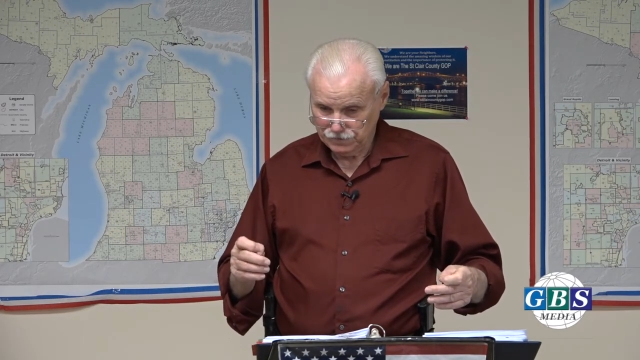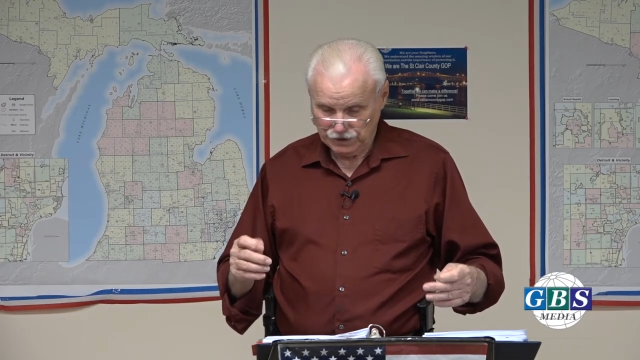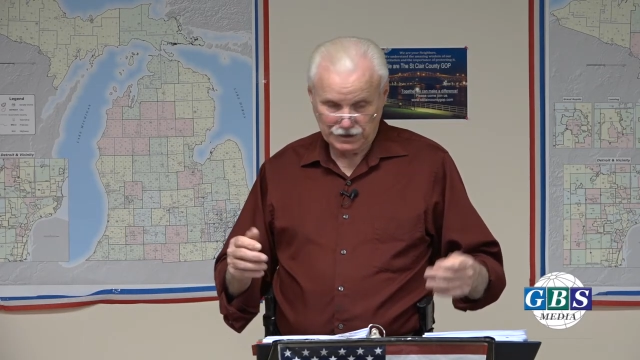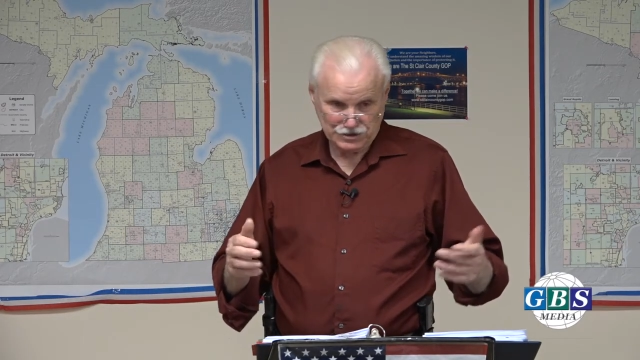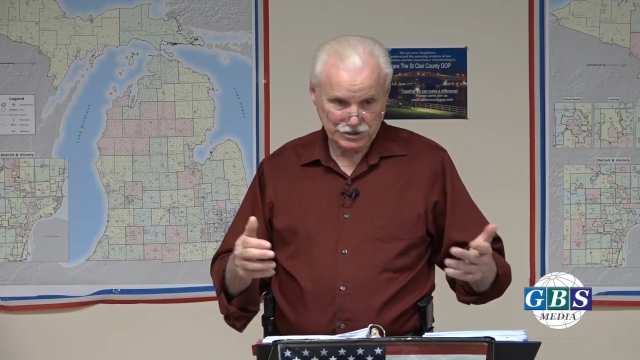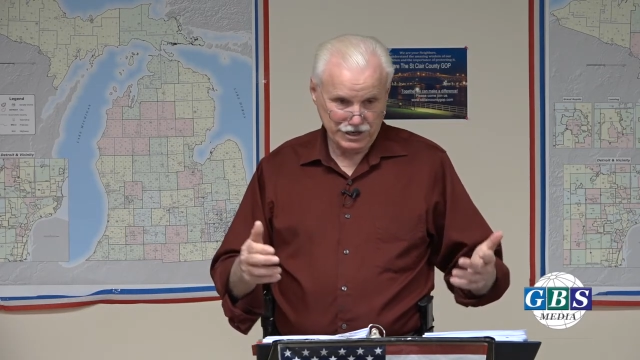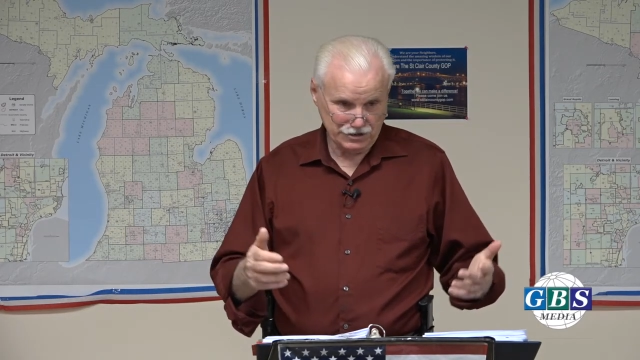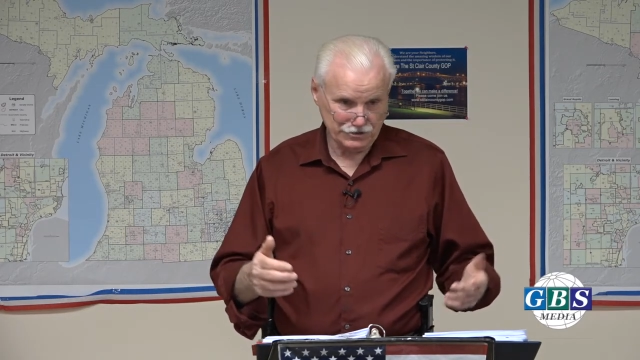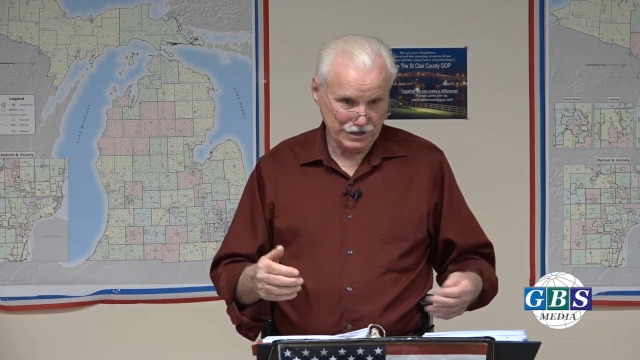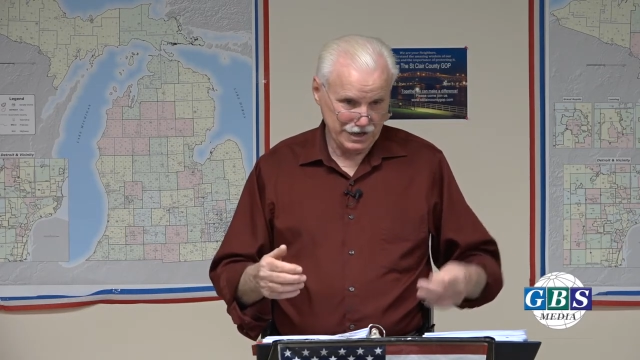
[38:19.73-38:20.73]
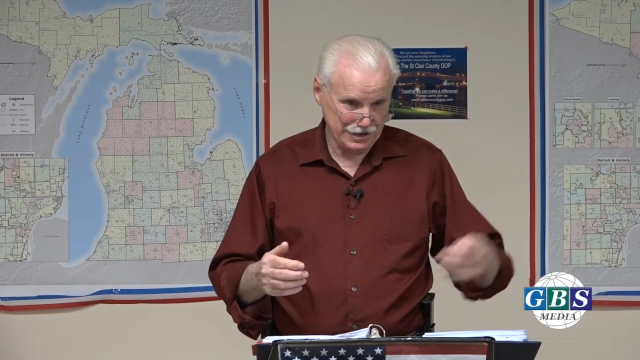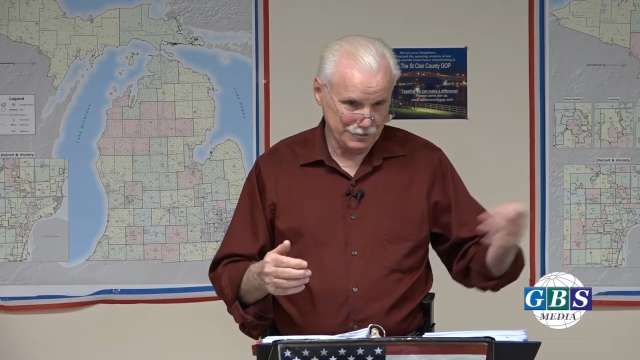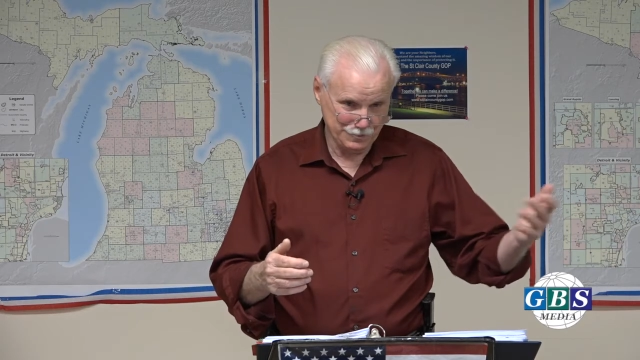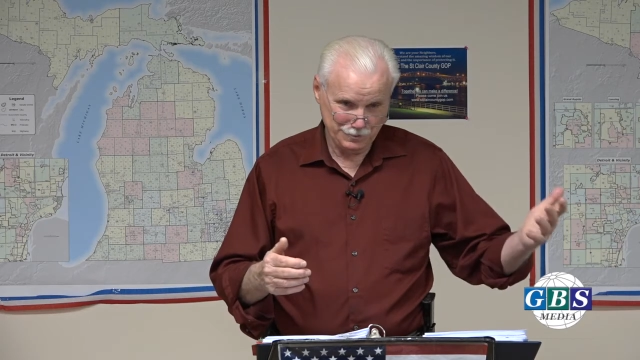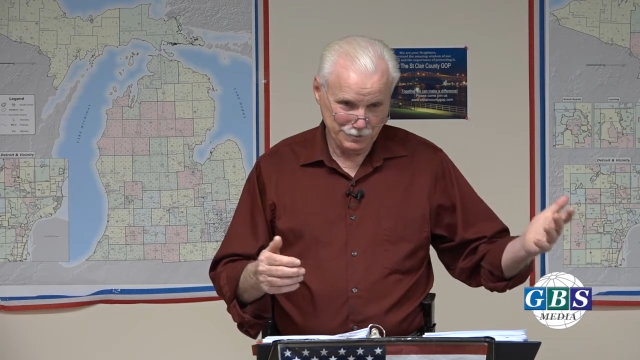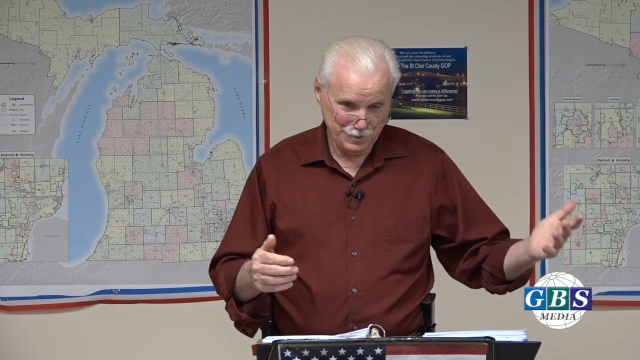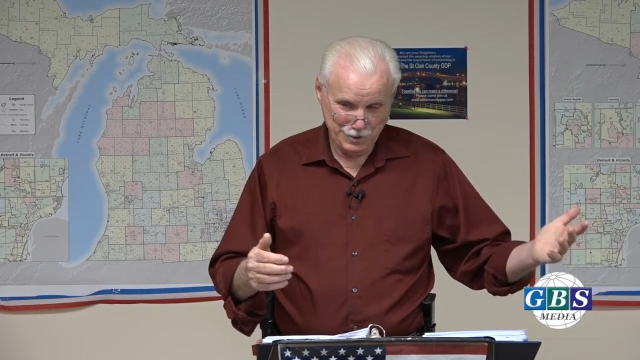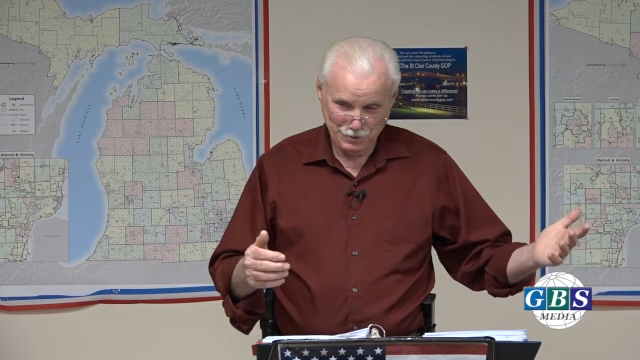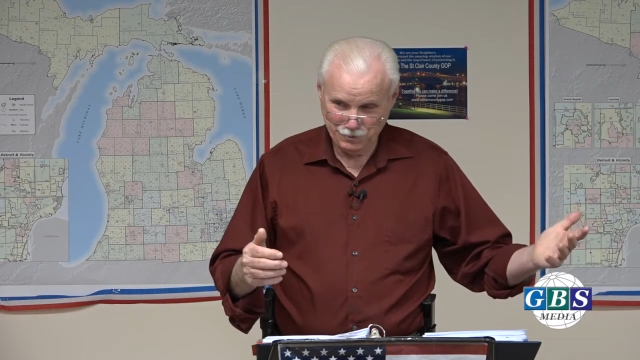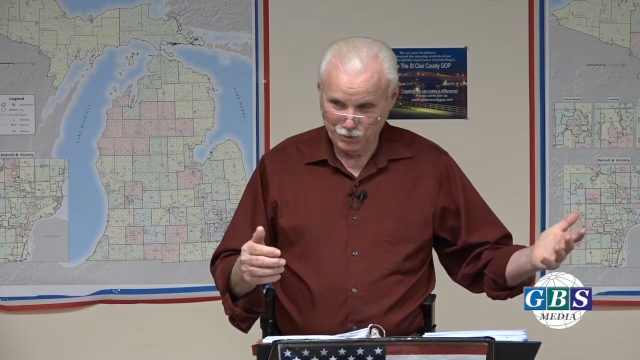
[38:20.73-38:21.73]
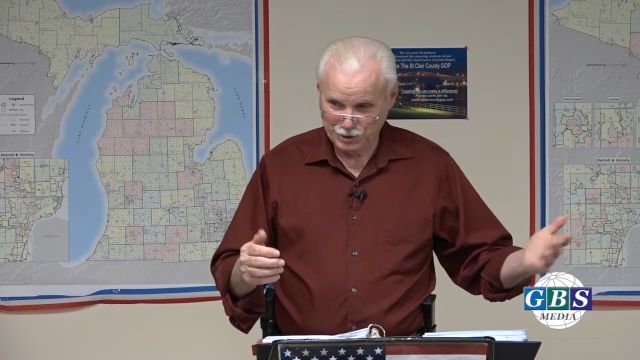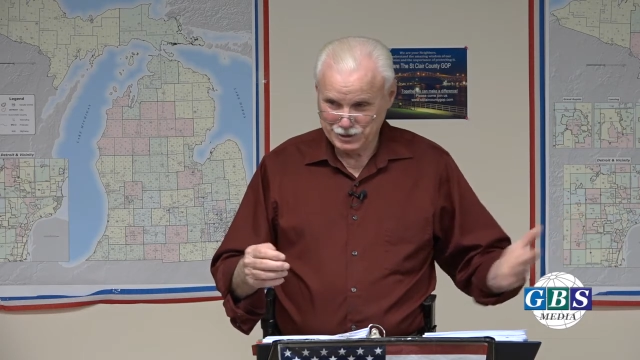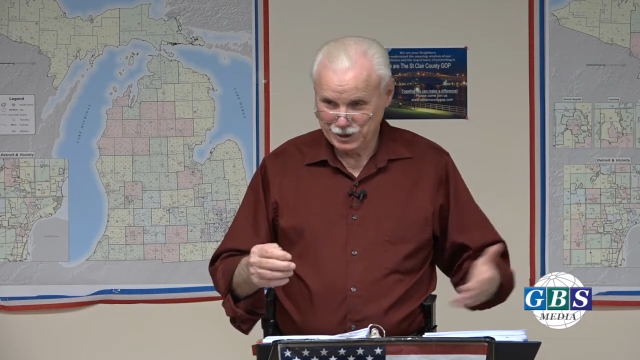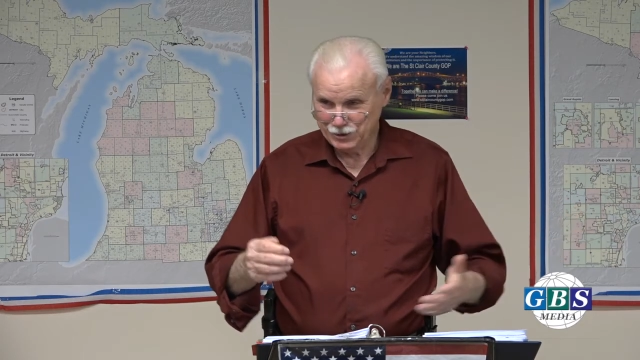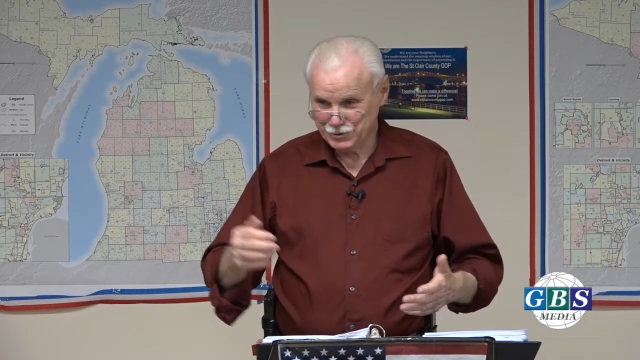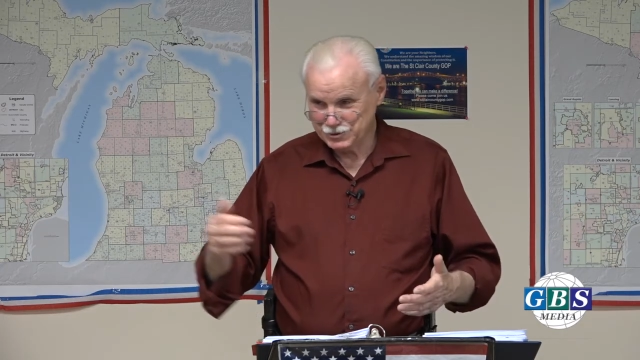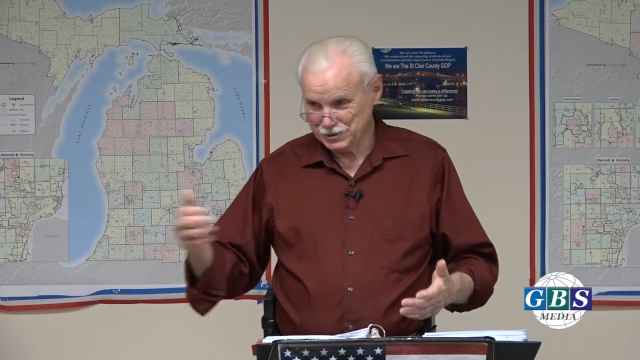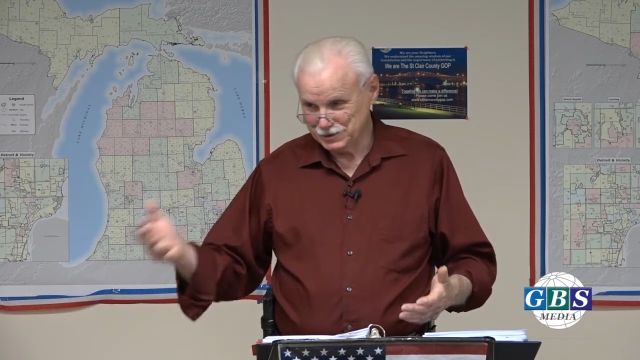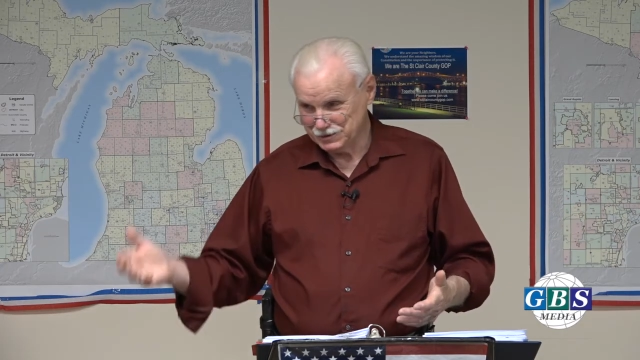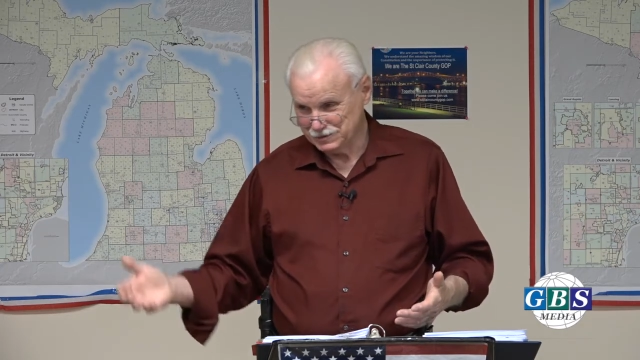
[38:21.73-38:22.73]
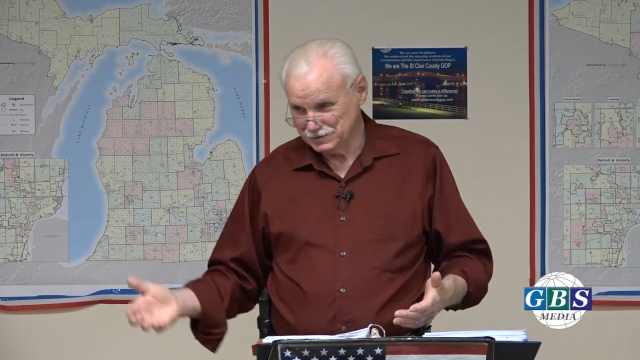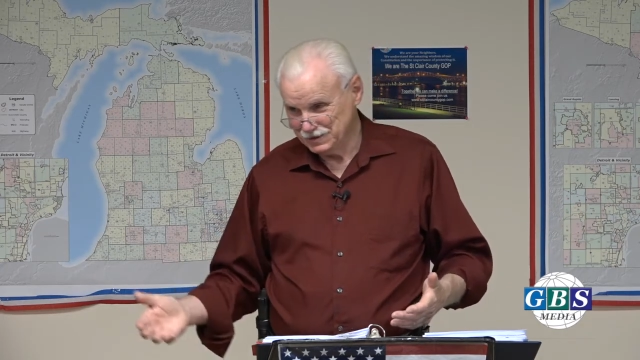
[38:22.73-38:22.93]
like I say, you know, they had bordellos and